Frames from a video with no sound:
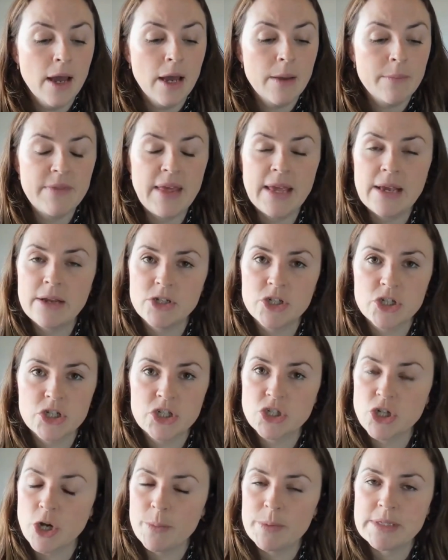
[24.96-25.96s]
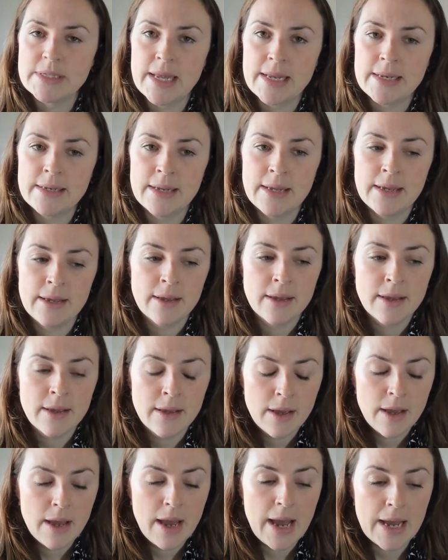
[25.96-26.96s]
they could just stop ascending
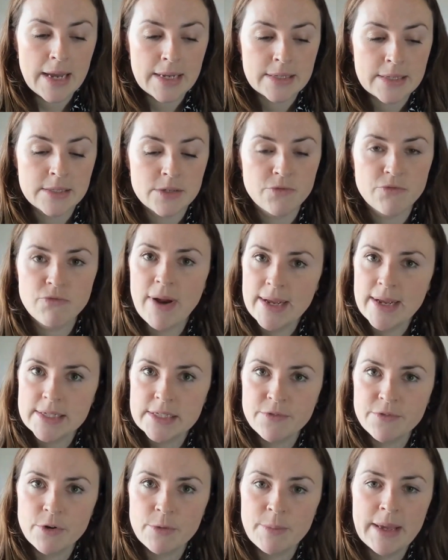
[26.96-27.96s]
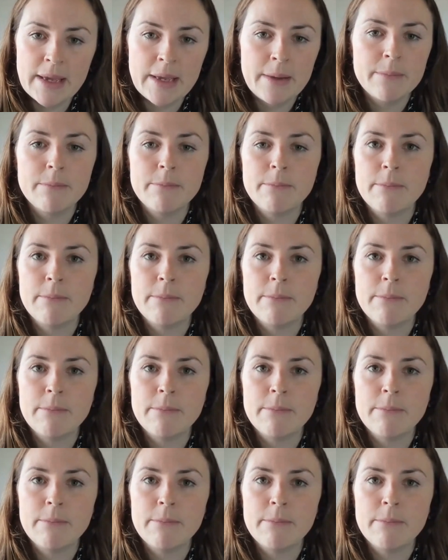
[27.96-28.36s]
and rest for a bit,